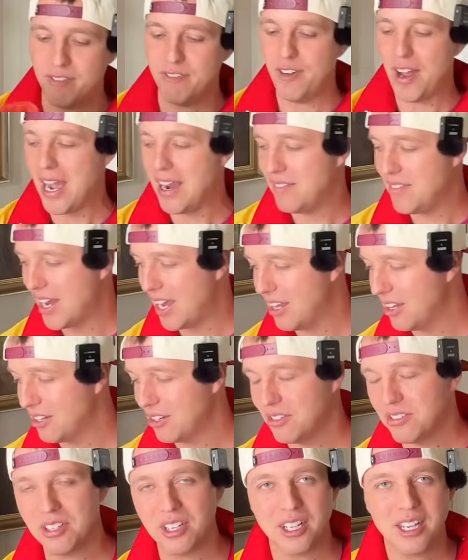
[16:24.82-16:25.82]

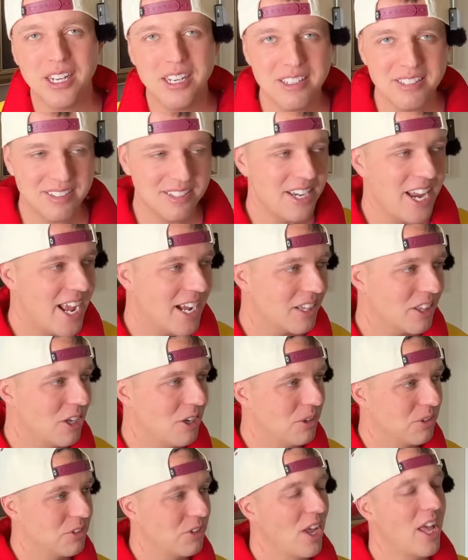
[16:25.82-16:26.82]
$5. Going to snag
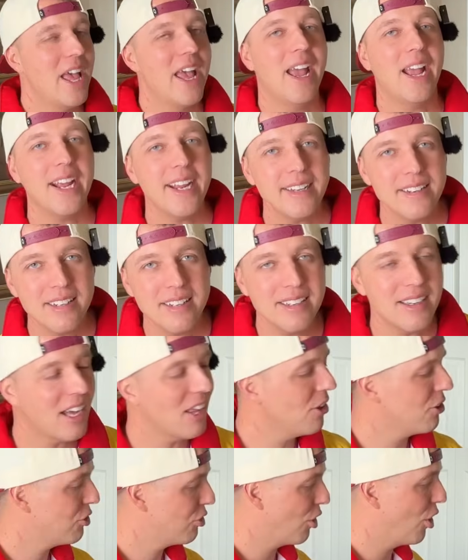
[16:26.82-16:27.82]
those.
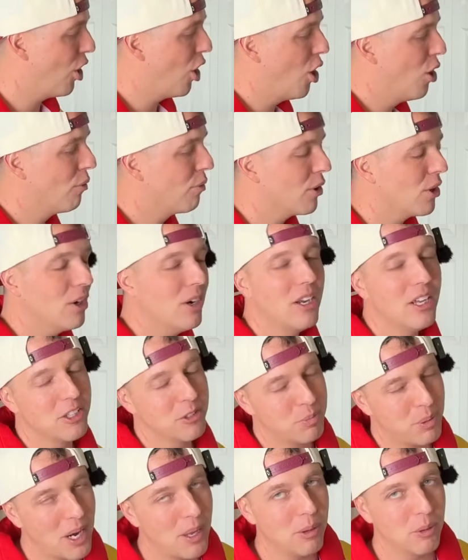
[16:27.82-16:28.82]
$18 or over is
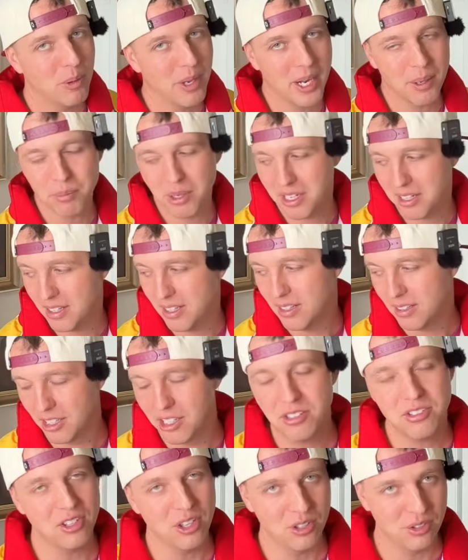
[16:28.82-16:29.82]
probably what I'm going to
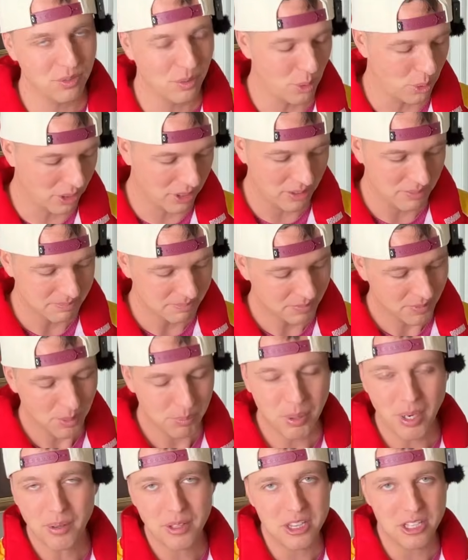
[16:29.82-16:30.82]
list those for.
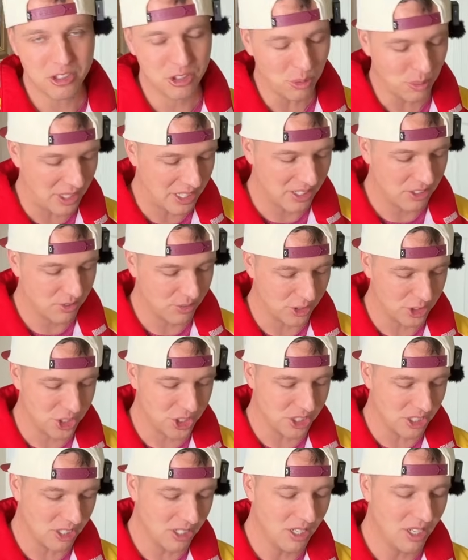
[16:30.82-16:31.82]
Probably in the 20s for
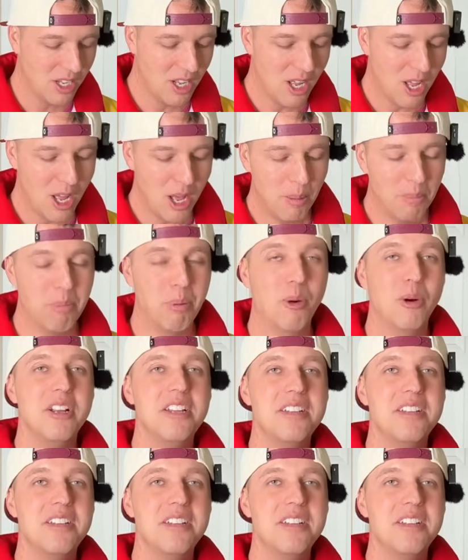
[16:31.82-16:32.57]
sure. Boy